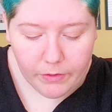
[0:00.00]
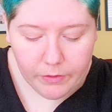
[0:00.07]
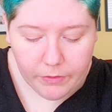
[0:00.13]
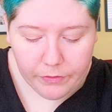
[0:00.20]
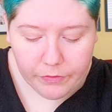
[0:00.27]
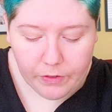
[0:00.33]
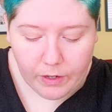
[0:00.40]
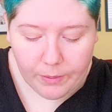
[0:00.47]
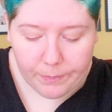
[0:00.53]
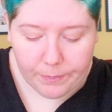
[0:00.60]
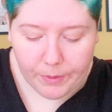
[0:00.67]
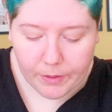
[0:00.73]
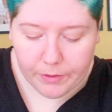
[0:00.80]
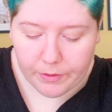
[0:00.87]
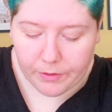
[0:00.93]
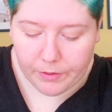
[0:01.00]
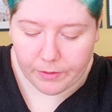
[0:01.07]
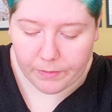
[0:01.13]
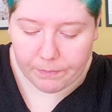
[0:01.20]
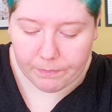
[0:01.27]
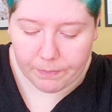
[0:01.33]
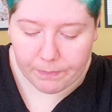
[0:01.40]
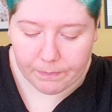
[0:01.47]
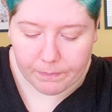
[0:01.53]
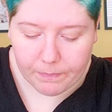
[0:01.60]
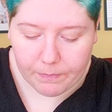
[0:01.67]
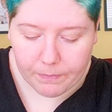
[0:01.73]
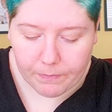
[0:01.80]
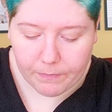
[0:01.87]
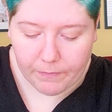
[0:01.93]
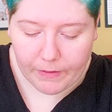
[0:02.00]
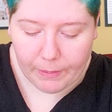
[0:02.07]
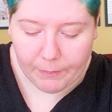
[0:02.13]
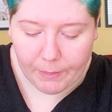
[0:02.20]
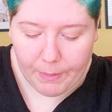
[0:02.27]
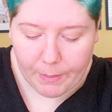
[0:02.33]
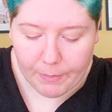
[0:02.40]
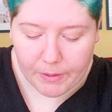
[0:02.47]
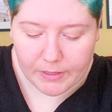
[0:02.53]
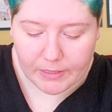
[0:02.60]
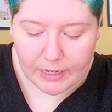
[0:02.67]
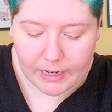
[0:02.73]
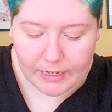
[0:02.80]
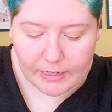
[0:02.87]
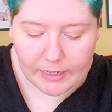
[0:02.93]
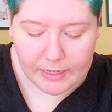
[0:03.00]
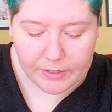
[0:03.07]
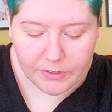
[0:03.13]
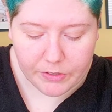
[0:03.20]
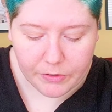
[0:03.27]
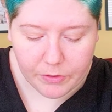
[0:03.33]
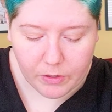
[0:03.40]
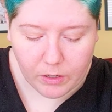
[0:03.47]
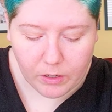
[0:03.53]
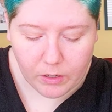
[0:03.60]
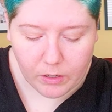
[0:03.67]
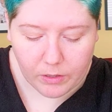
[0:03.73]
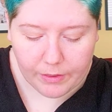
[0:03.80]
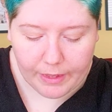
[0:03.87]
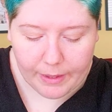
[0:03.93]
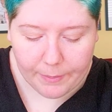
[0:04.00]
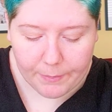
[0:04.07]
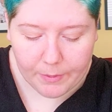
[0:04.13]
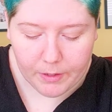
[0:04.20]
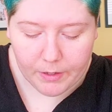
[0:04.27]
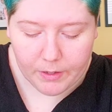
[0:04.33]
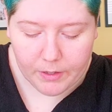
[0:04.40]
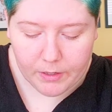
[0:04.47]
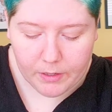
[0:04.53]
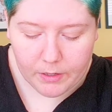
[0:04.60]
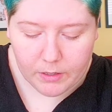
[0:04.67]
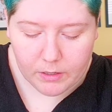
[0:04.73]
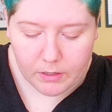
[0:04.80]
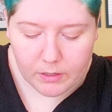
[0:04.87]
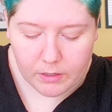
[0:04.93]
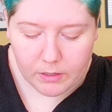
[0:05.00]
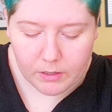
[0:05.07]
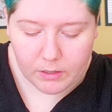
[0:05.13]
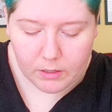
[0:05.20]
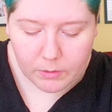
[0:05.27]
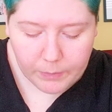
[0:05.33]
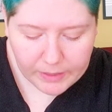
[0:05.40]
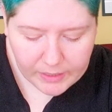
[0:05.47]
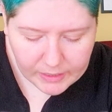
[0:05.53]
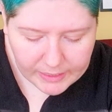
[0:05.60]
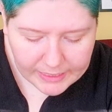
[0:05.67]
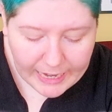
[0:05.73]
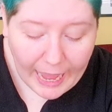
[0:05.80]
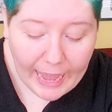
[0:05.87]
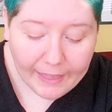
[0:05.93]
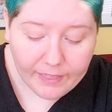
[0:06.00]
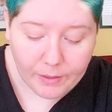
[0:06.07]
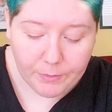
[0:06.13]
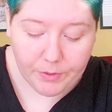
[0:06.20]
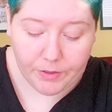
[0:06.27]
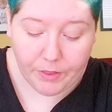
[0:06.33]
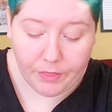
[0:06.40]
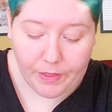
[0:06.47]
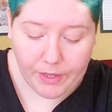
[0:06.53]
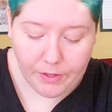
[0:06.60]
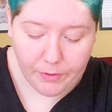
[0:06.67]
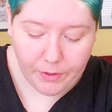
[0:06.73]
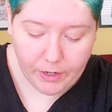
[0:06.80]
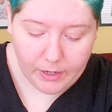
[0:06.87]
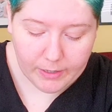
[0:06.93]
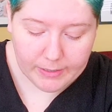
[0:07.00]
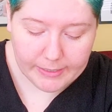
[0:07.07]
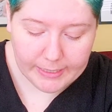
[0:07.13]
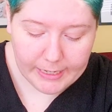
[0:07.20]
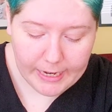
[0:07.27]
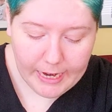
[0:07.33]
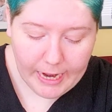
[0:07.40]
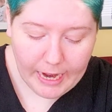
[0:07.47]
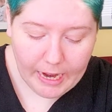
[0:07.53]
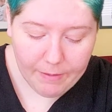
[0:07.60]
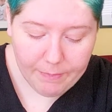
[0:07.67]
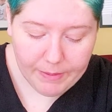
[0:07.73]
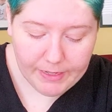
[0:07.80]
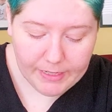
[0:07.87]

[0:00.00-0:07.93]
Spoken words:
from family members. I need to call them Wait, I need to add them to the thank you cards. I've been